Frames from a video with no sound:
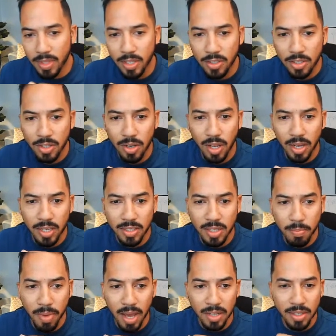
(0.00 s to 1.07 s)
So like I
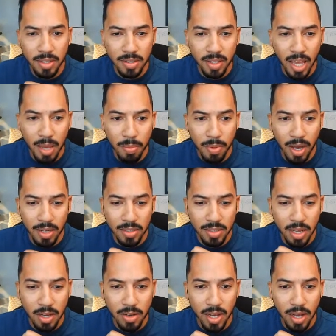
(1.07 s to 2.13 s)
said, back to this Cape Cod
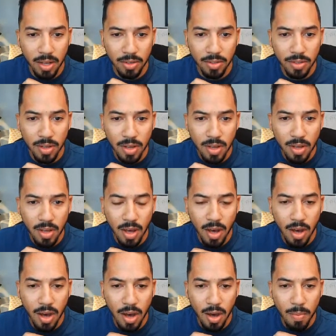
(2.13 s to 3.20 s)
style house.
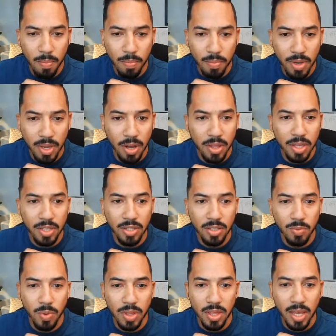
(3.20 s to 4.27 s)
You know, this
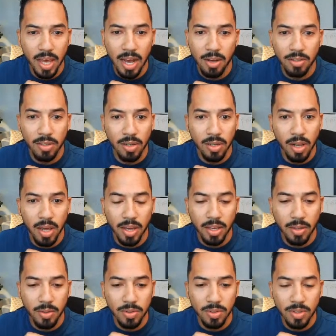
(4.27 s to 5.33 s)
is what the house looked like.
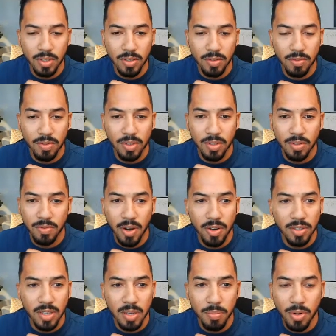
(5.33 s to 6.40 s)
This is very
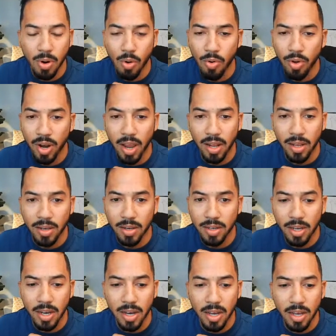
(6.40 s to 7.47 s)
typical in Rhode Island.
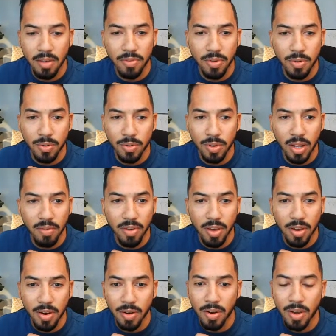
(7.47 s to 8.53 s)
If you live
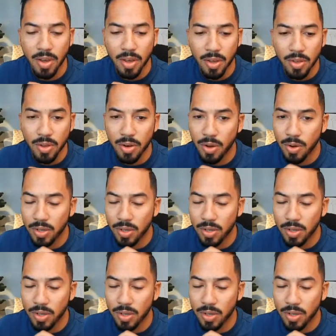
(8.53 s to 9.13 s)
here, you know